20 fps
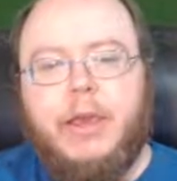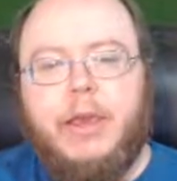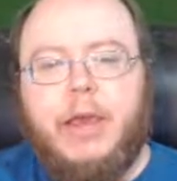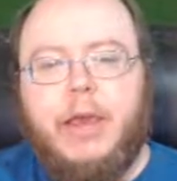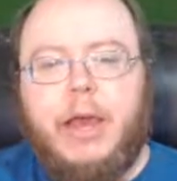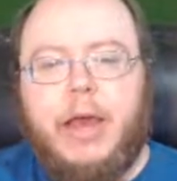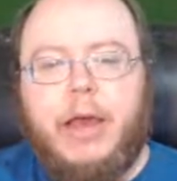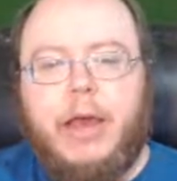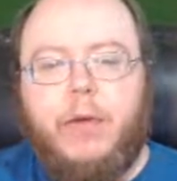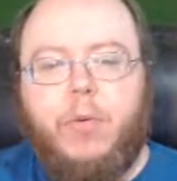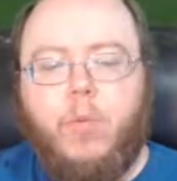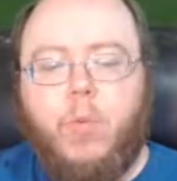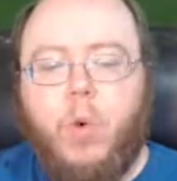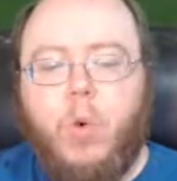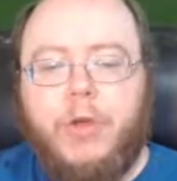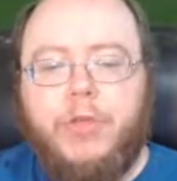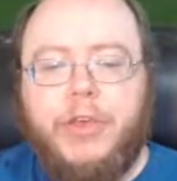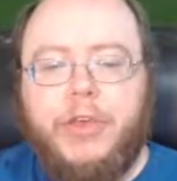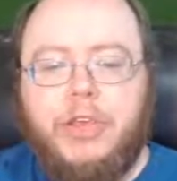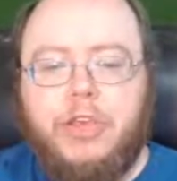
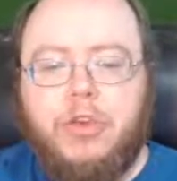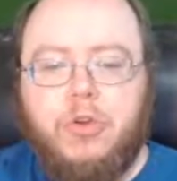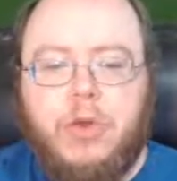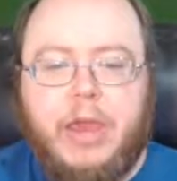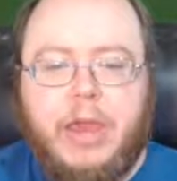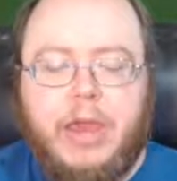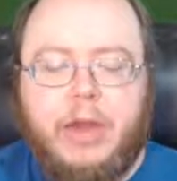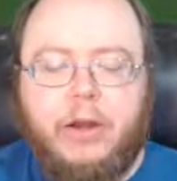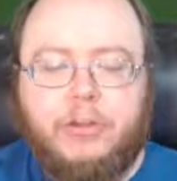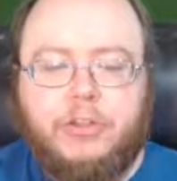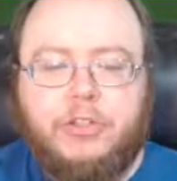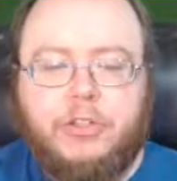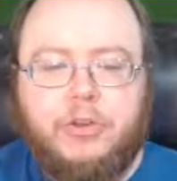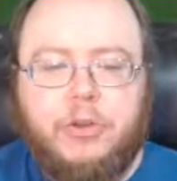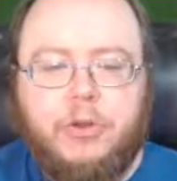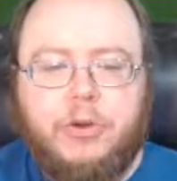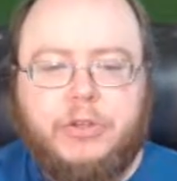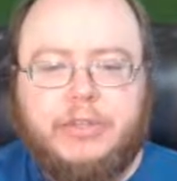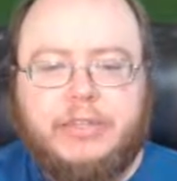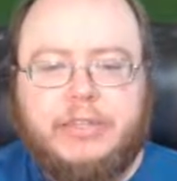One thing you can also
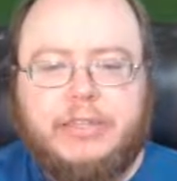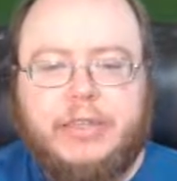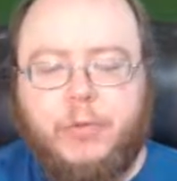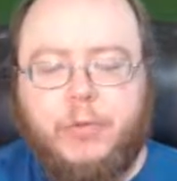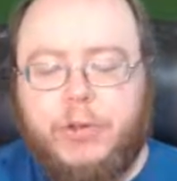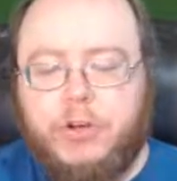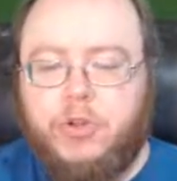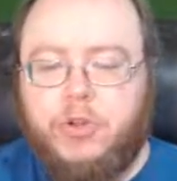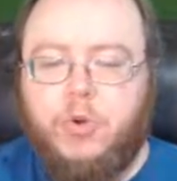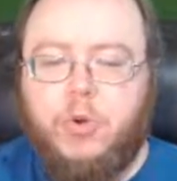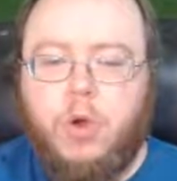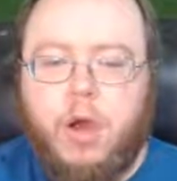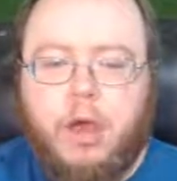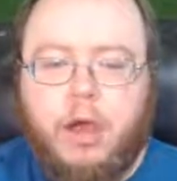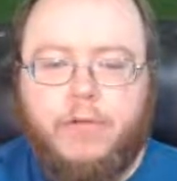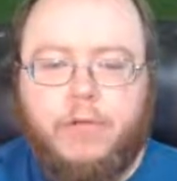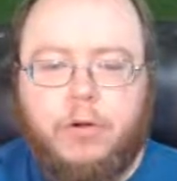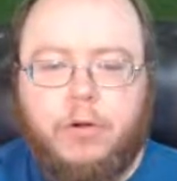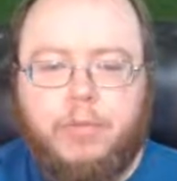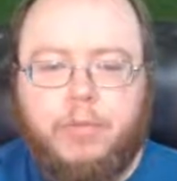notice is that we do
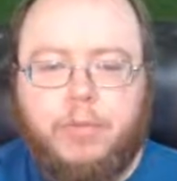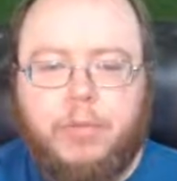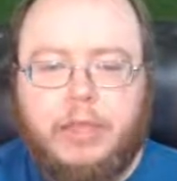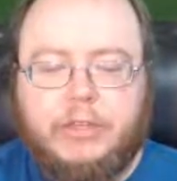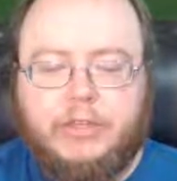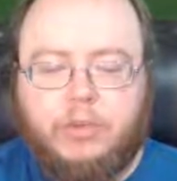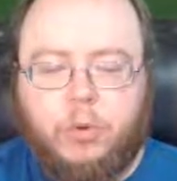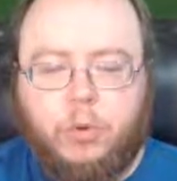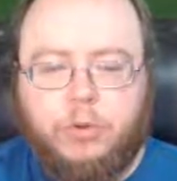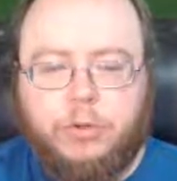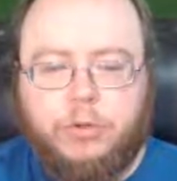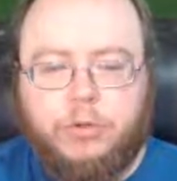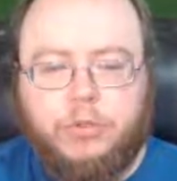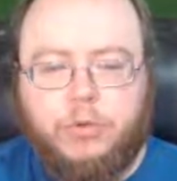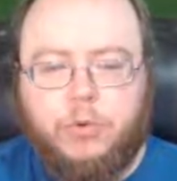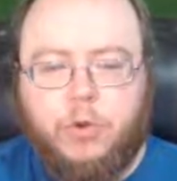offer placeholders through